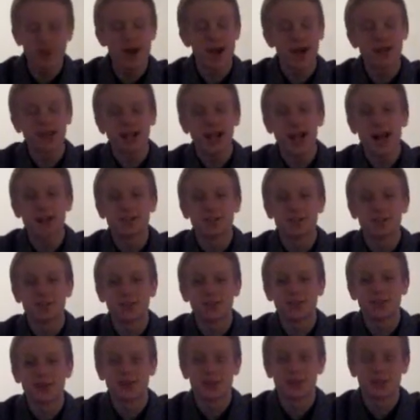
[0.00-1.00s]
bad
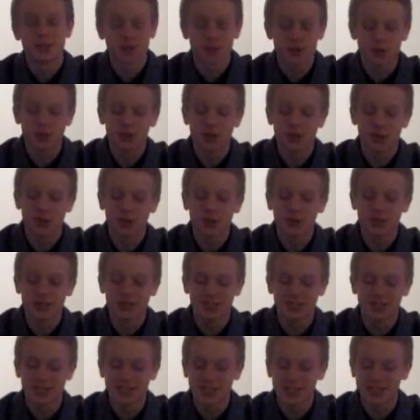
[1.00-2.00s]
constitution that's really holding
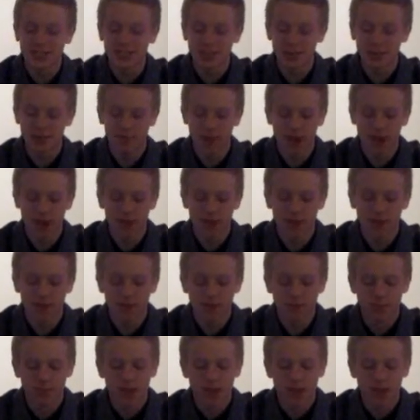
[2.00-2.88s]
the CSA back.